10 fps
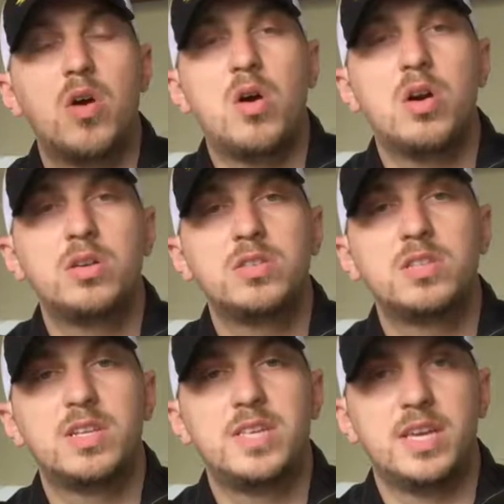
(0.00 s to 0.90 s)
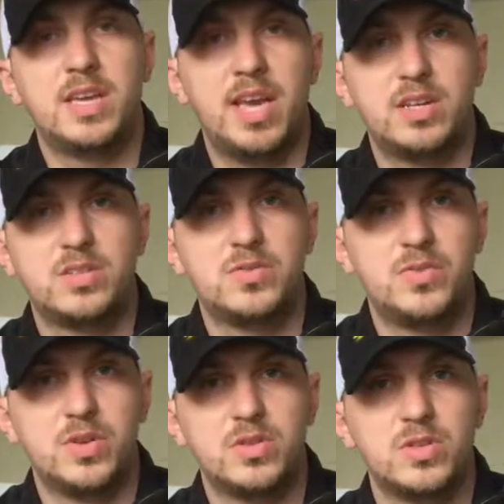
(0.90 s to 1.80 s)
cars that take a canister
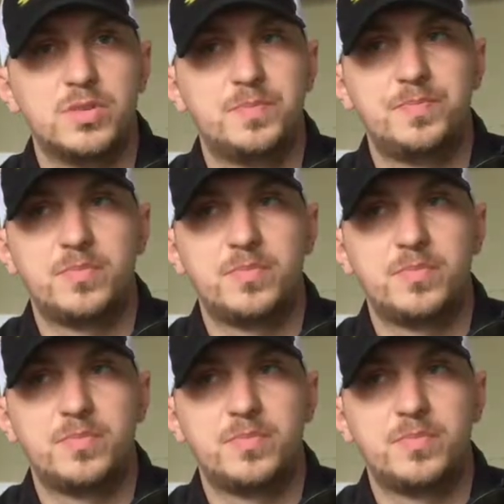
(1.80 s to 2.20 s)
filter